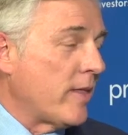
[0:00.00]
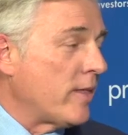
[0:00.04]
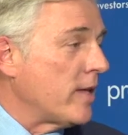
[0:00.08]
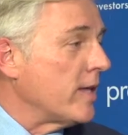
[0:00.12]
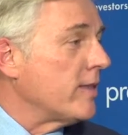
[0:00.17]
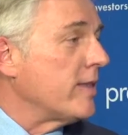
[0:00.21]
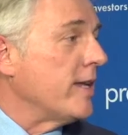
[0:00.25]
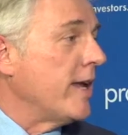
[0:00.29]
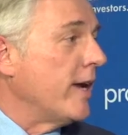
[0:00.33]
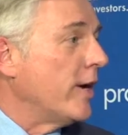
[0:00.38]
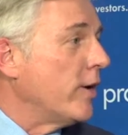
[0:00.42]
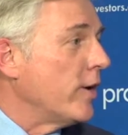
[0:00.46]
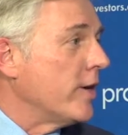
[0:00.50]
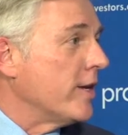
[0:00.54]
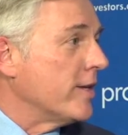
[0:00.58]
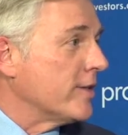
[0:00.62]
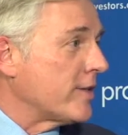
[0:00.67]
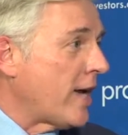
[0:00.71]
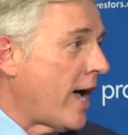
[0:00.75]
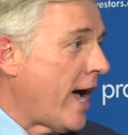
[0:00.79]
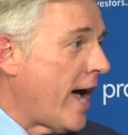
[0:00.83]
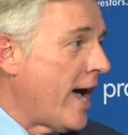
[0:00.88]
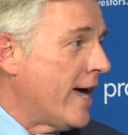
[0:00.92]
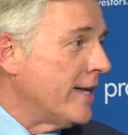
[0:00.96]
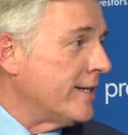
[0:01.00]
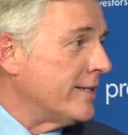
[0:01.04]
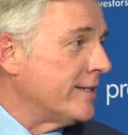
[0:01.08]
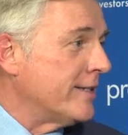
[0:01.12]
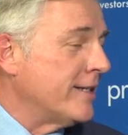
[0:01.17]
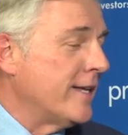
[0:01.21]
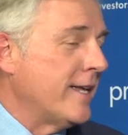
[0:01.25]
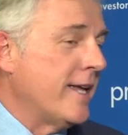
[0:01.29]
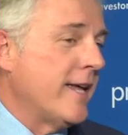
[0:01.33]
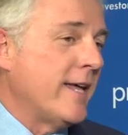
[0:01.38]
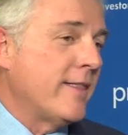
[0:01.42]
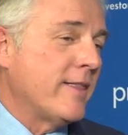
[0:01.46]
They think the area is hot.
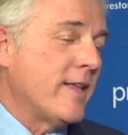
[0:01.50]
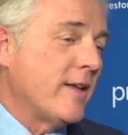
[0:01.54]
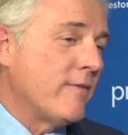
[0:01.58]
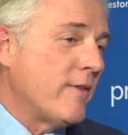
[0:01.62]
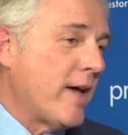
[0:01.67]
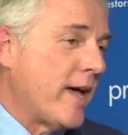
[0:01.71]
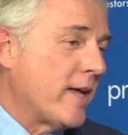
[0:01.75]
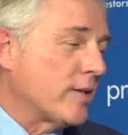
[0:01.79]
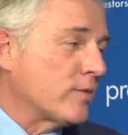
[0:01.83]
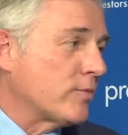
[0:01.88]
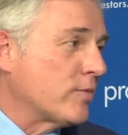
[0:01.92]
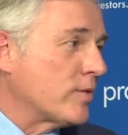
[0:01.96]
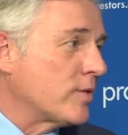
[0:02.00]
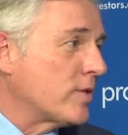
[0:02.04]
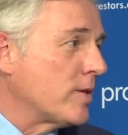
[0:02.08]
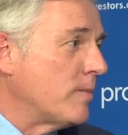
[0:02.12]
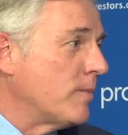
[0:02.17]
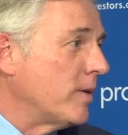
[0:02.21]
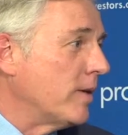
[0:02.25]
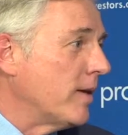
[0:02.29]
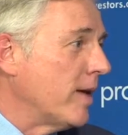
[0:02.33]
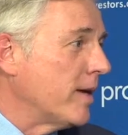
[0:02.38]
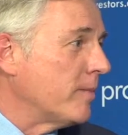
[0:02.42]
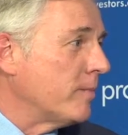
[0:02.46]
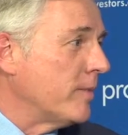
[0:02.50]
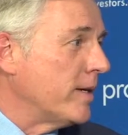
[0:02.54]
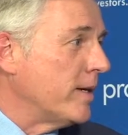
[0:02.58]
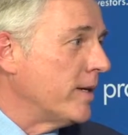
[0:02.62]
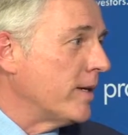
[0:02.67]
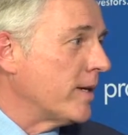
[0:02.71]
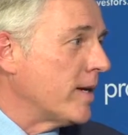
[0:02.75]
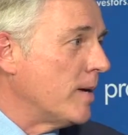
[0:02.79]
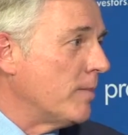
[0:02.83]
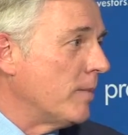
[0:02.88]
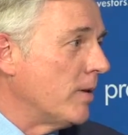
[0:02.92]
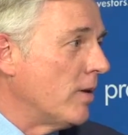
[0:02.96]
They've asked for someone like me
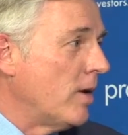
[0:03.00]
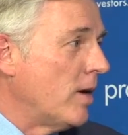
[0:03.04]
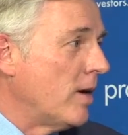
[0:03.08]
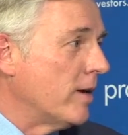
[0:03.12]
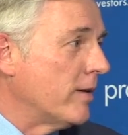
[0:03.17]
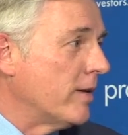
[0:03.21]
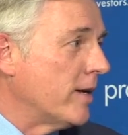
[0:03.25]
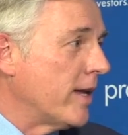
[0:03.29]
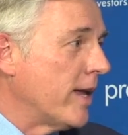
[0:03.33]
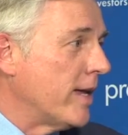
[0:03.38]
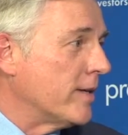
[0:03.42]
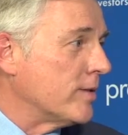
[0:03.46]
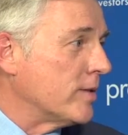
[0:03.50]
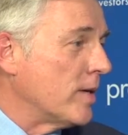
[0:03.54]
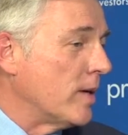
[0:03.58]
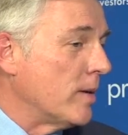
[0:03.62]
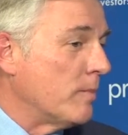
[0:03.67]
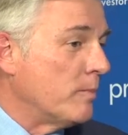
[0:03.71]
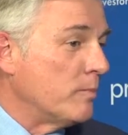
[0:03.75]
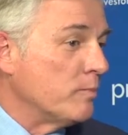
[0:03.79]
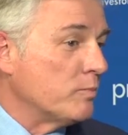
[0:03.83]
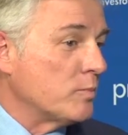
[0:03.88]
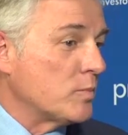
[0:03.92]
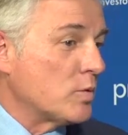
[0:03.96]
to come along that has a